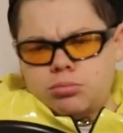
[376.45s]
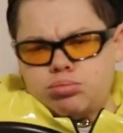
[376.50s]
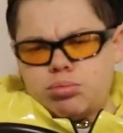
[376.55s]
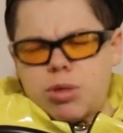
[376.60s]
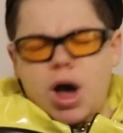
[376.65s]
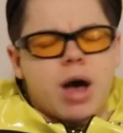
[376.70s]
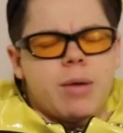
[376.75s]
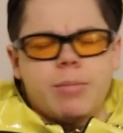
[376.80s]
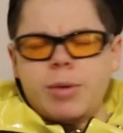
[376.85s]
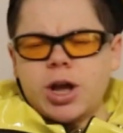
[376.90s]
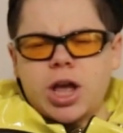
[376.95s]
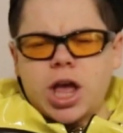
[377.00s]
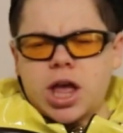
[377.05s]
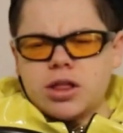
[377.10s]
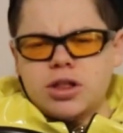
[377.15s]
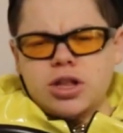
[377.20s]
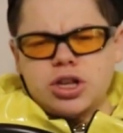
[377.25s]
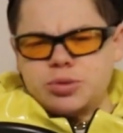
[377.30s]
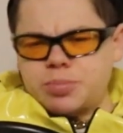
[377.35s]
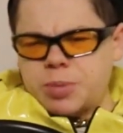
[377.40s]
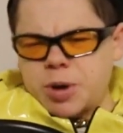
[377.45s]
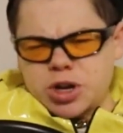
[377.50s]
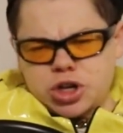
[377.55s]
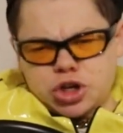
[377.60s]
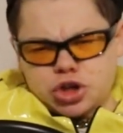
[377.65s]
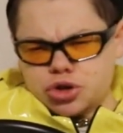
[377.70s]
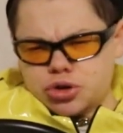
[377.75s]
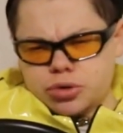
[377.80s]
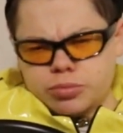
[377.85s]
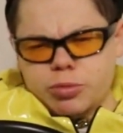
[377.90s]
But how am I getting these
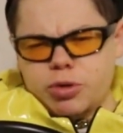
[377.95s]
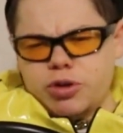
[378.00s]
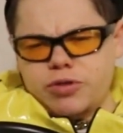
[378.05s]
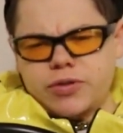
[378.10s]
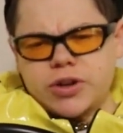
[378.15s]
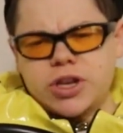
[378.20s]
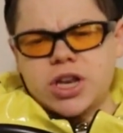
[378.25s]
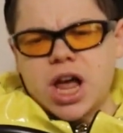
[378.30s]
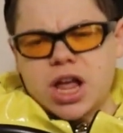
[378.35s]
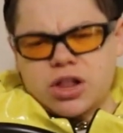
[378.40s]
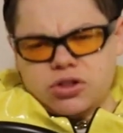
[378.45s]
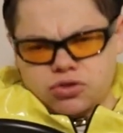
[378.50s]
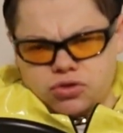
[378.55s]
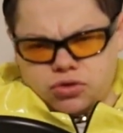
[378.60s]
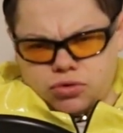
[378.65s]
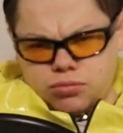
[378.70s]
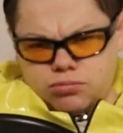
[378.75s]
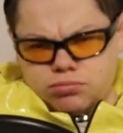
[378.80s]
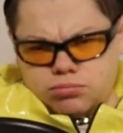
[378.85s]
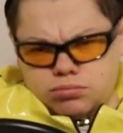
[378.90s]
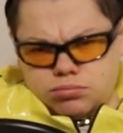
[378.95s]
pictures to move and dance?